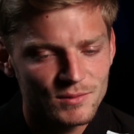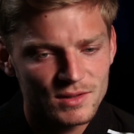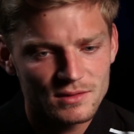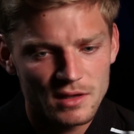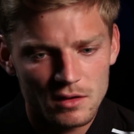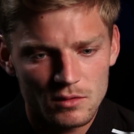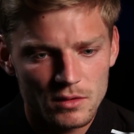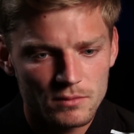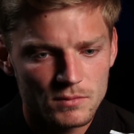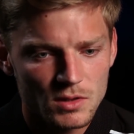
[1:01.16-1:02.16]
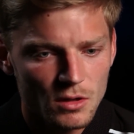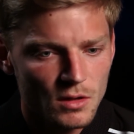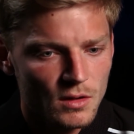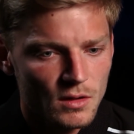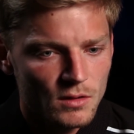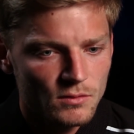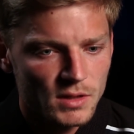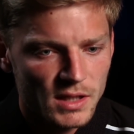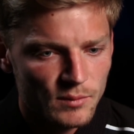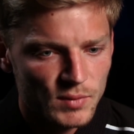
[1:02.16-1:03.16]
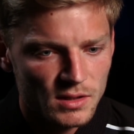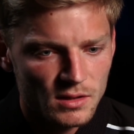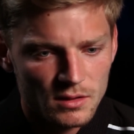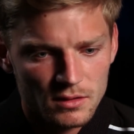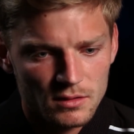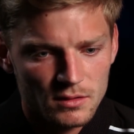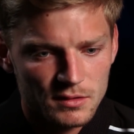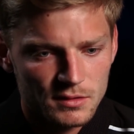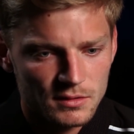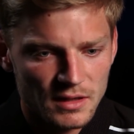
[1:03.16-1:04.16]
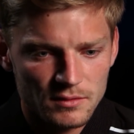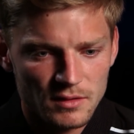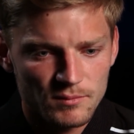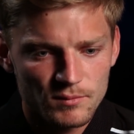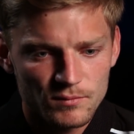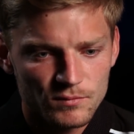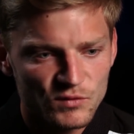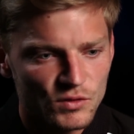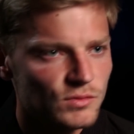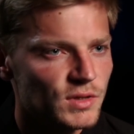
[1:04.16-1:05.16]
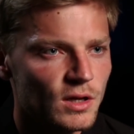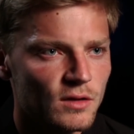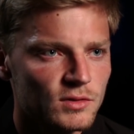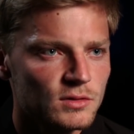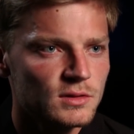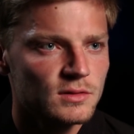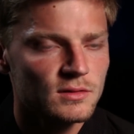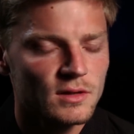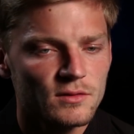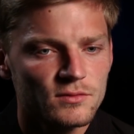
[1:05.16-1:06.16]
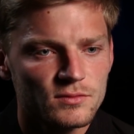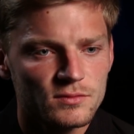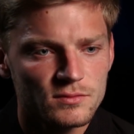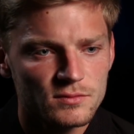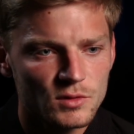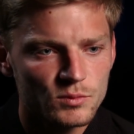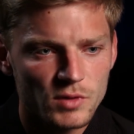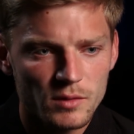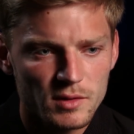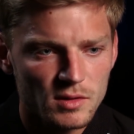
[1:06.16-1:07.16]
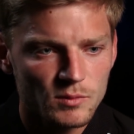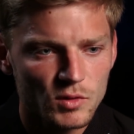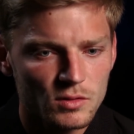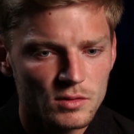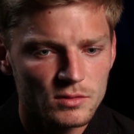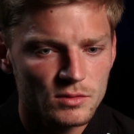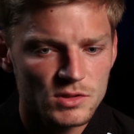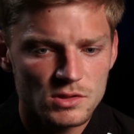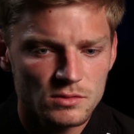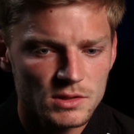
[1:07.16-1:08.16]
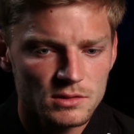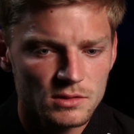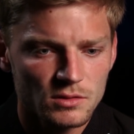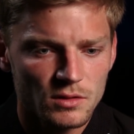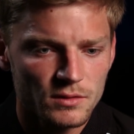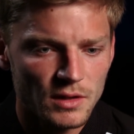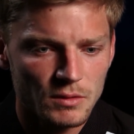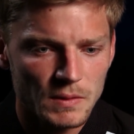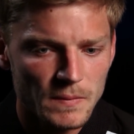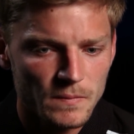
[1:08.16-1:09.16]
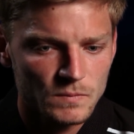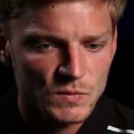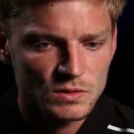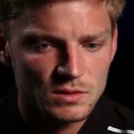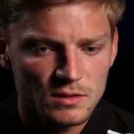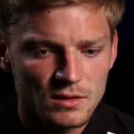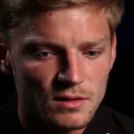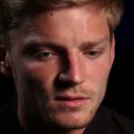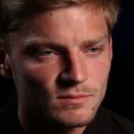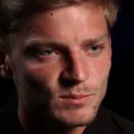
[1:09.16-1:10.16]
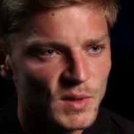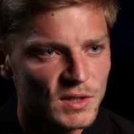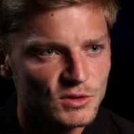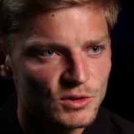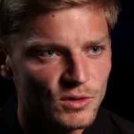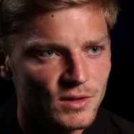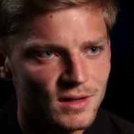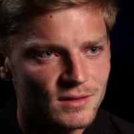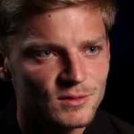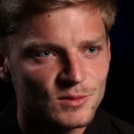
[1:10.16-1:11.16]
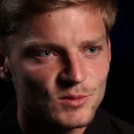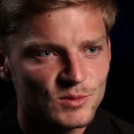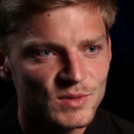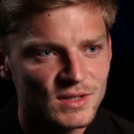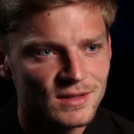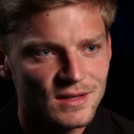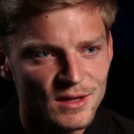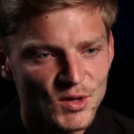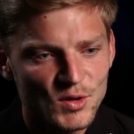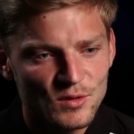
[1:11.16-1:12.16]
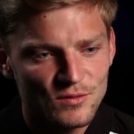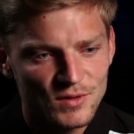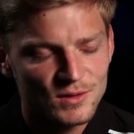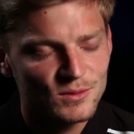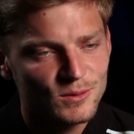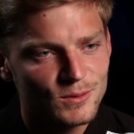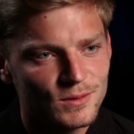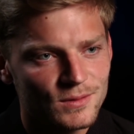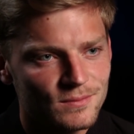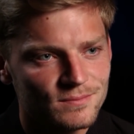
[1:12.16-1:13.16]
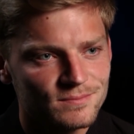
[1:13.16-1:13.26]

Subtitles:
But now I'm really happy that I'm fully recovered. I have no problem anymore, no injuries. So now I'm just gonna enjoy and to be fit on the court.